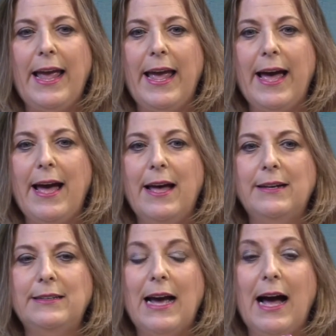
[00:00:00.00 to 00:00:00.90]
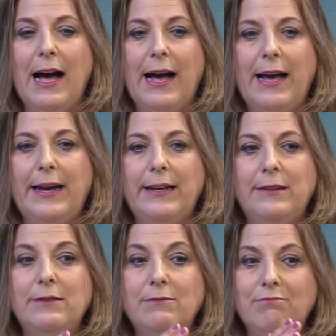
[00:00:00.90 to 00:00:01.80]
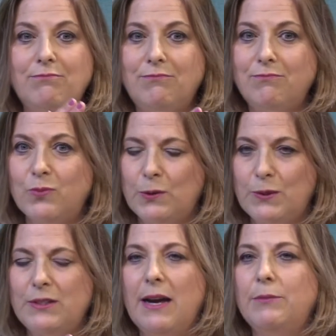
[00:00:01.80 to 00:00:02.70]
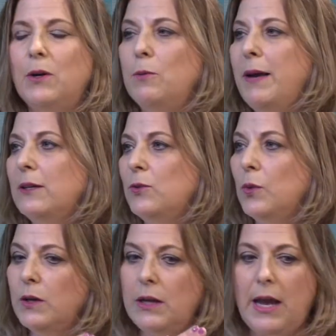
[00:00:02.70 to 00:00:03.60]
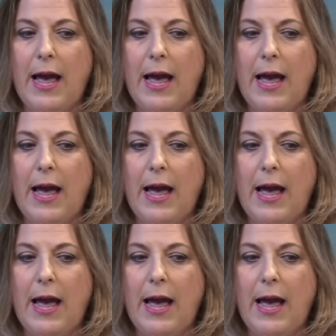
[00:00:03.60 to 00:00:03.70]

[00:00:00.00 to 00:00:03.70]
and I, when it was time to go back to work,